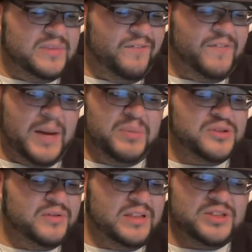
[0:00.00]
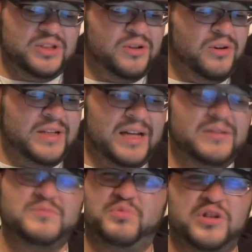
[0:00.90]
The fight between these two going at
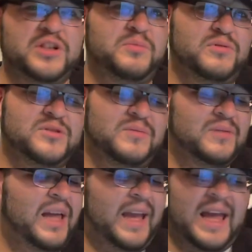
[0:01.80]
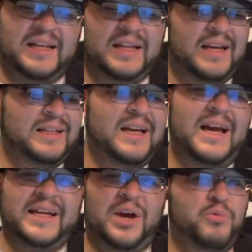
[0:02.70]
it is very gruesome, like hand in hand.
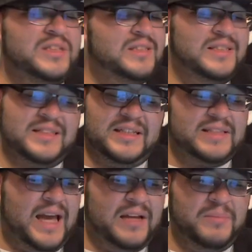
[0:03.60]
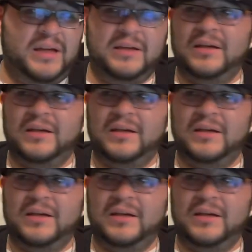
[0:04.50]
I can't wait till this gets animated.